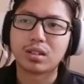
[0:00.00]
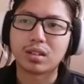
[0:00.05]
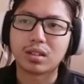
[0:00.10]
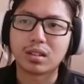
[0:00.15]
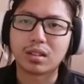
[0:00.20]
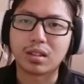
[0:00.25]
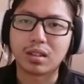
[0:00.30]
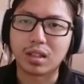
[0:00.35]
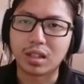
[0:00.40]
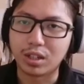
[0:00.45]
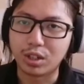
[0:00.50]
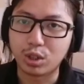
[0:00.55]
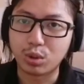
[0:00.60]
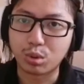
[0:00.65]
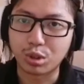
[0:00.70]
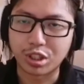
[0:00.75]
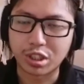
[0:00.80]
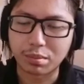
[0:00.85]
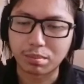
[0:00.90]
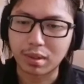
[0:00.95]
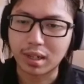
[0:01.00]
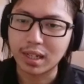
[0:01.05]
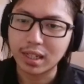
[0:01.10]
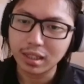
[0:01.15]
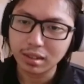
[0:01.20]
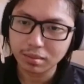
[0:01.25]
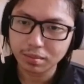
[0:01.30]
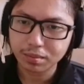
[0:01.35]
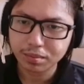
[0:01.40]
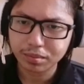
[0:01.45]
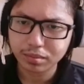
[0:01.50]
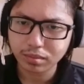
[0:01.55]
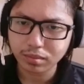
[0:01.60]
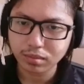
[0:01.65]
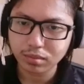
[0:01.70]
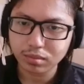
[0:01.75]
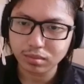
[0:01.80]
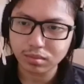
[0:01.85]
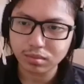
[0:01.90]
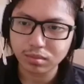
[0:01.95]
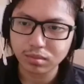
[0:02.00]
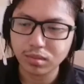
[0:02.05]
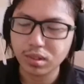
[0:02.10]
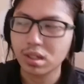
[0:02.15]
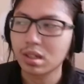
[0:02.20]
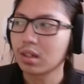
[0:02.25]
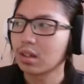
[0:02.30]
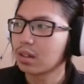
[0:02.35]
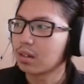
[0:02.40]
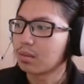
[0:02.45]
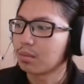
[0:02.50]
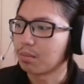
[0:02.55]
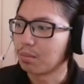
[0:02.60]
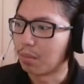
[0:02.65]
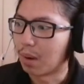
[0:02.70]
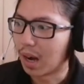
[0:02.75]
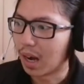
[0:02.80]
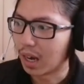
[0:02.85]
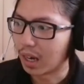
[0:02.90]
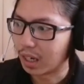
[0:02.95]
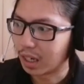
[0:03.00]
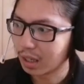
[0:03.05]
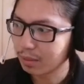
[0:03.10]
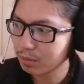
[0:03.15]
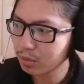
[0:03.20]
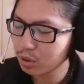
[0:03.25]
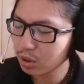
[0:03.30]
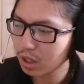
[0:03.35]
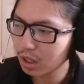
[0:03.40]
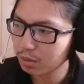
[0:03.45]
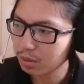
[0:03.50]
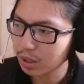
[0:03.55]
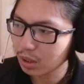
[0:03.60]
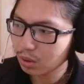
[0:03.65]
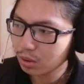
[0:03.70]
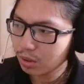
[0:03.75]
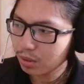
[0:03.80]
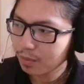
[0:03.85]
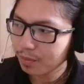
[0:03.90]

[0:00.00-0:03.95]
And then you would reply, "Bangam juga ba tu?"